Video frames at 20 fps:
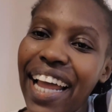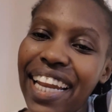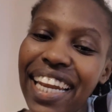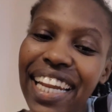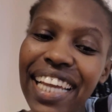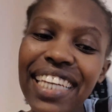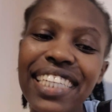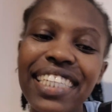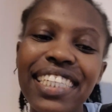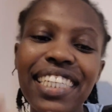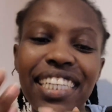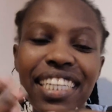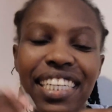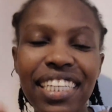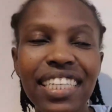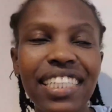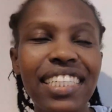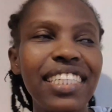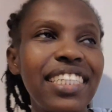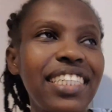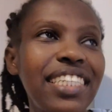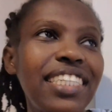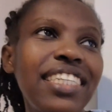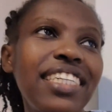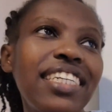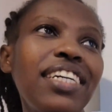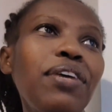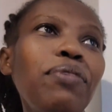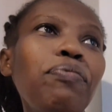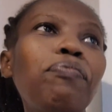like
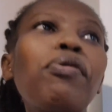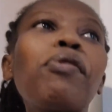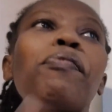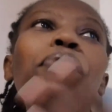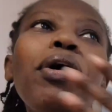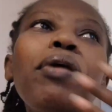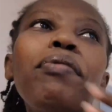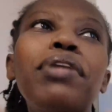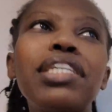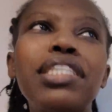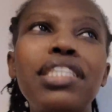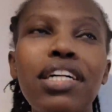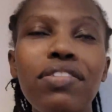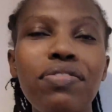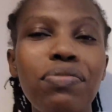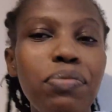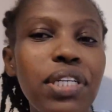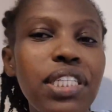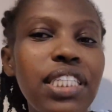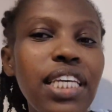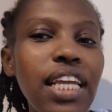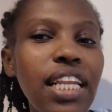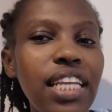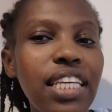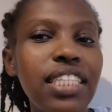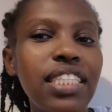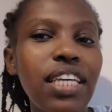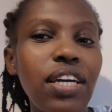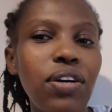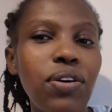prepare myself mentally
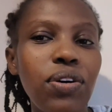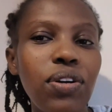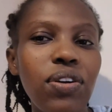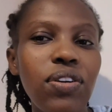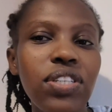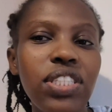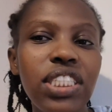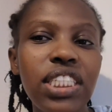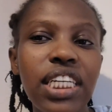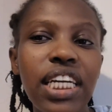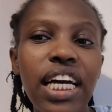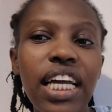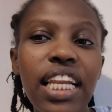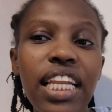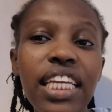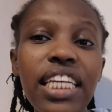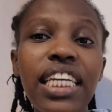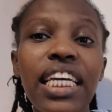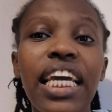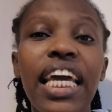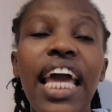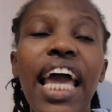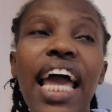and psychologically